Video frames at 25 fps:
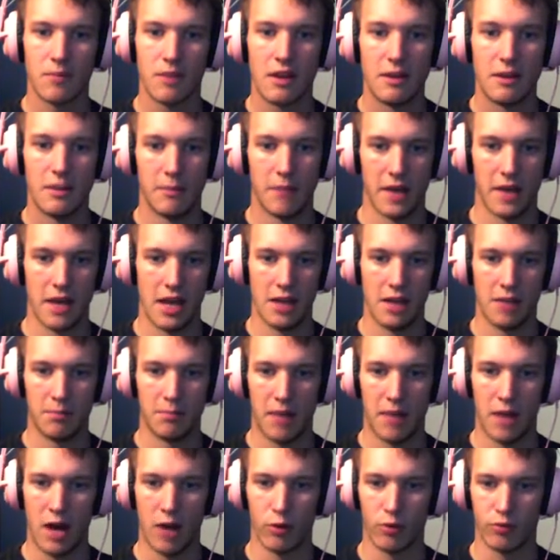My head
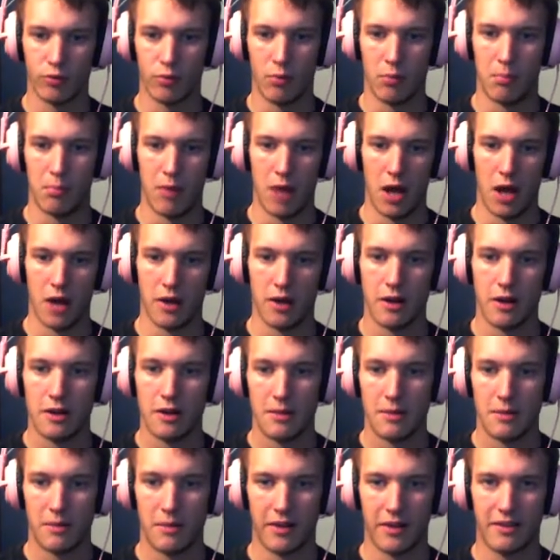pounds with blood.
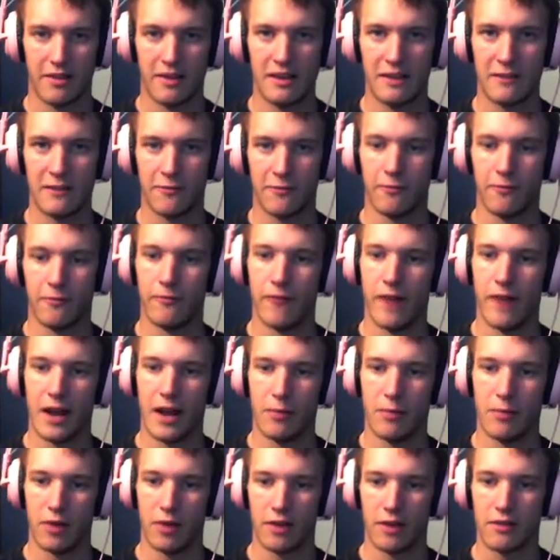My teeth
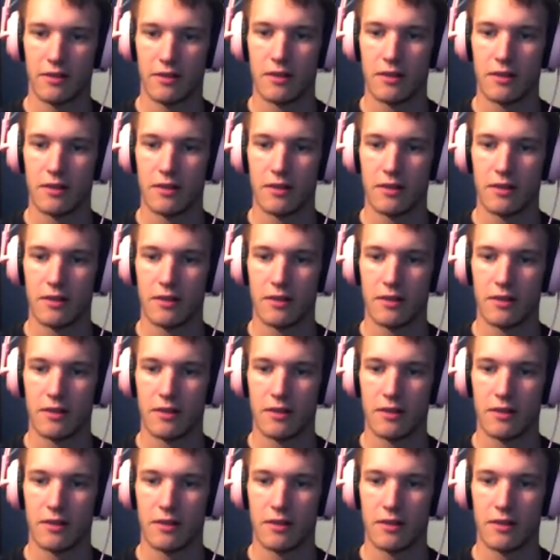vibrate.